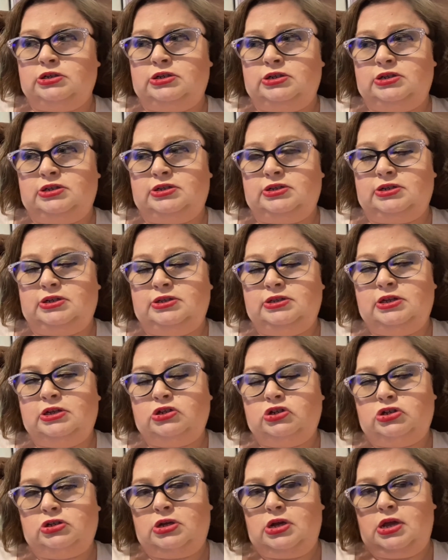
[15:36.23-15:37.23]
D.C., that
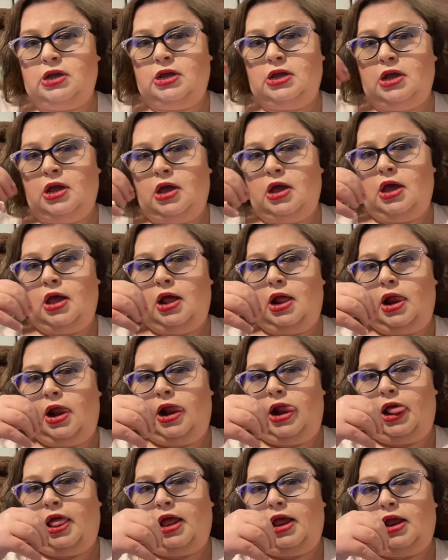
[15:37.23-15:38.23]
she
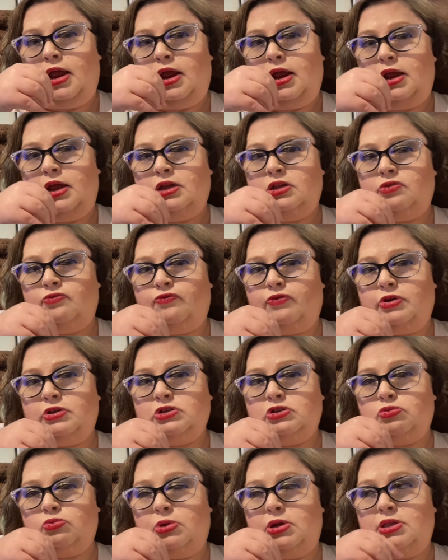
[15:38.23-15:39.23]
is
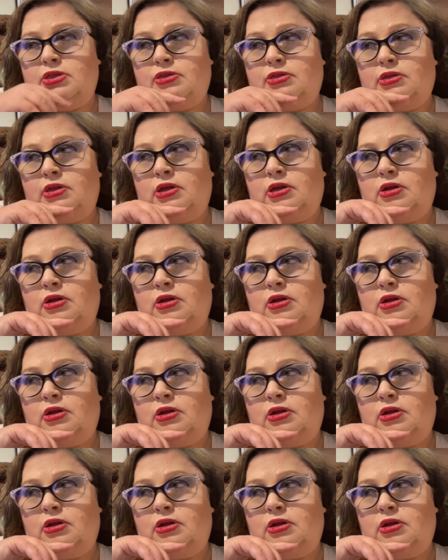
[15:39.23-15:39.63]
friends with.